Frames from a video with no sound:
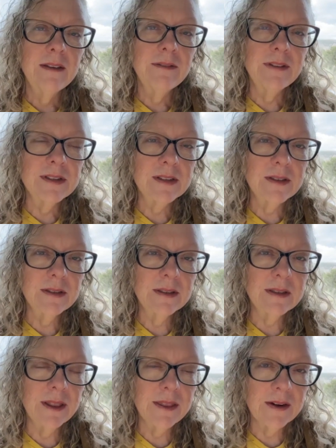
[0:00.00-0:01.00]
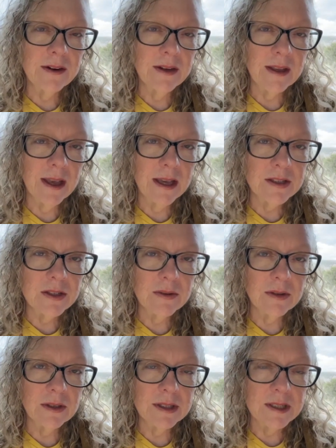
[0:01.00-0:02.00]
physical, etheric,
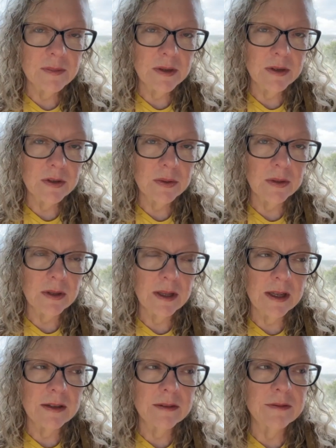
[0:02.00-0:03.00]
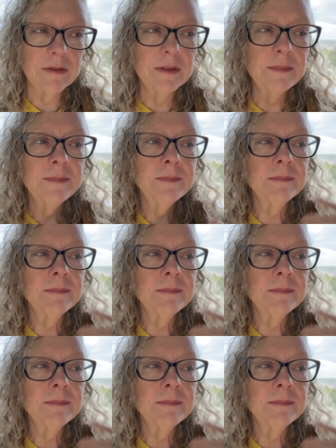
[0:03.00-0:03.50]
astral, and spiritual of